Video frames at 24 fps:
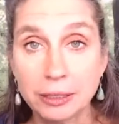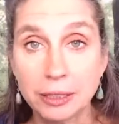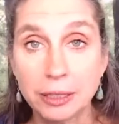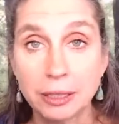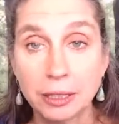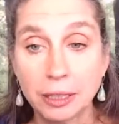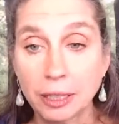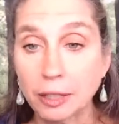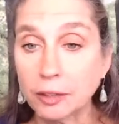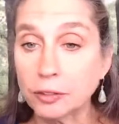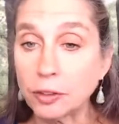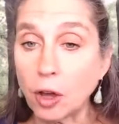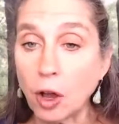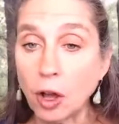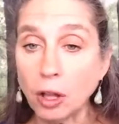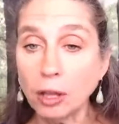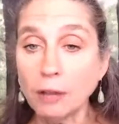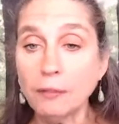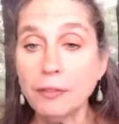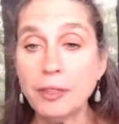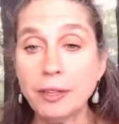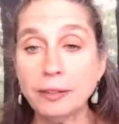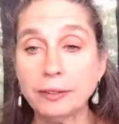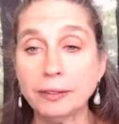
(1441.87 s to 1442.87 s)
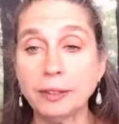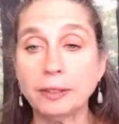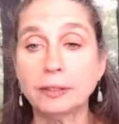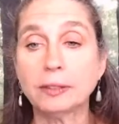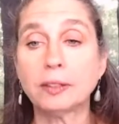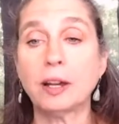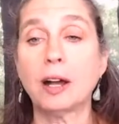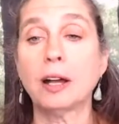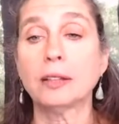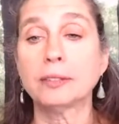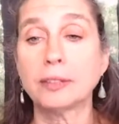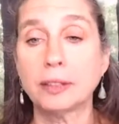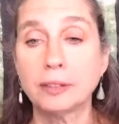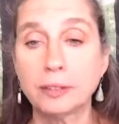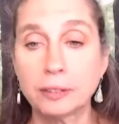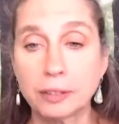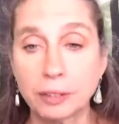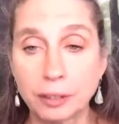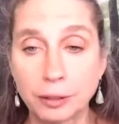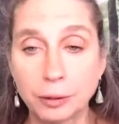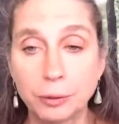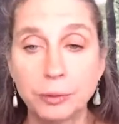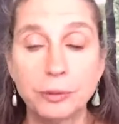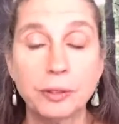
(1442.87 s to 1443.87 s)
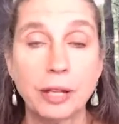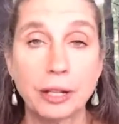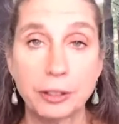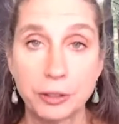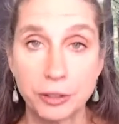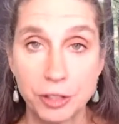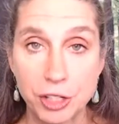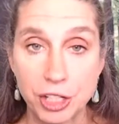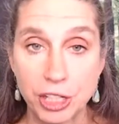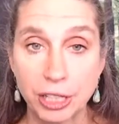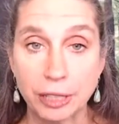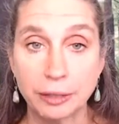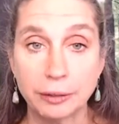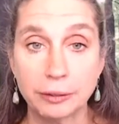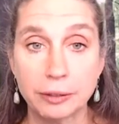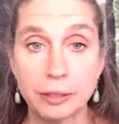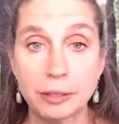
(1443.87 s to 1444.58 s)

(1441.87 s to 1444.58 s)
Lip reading: because all of these things cause us to lose energy,